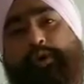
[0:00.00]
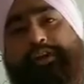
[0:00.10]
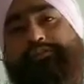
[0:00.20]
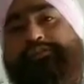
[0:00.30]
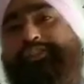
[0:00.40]

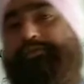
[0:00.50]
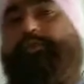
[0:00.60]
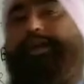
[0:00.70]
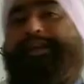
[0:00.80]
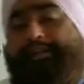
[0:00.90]
point, first
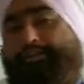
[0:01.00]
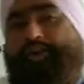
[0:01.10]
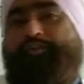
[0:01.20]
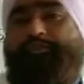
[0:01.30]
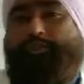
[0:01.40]
point
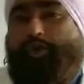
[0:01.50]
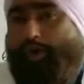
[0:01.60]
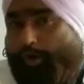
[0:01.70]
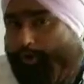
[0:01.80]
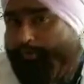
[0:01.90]
you have to
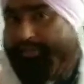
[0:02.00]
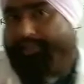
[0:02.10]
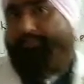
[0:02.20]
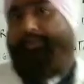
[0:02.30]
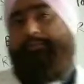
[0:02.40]
always
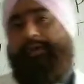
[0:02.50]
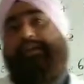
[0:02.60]
keep in